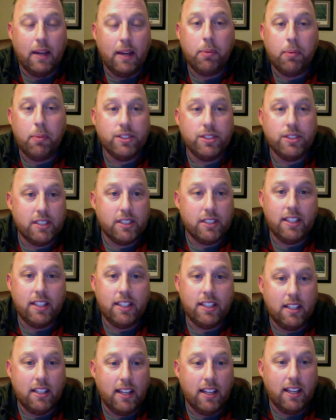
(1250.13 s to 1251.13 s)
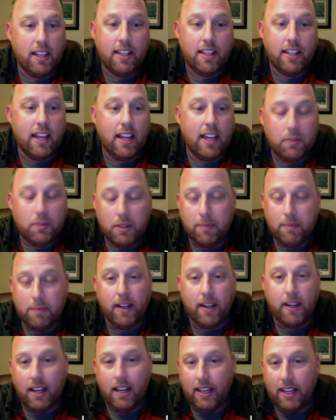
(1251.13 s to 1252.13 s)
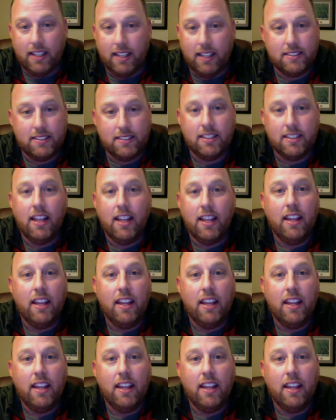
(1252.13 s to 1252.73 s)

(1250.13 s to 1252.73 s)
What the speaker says: personally connect with my audience.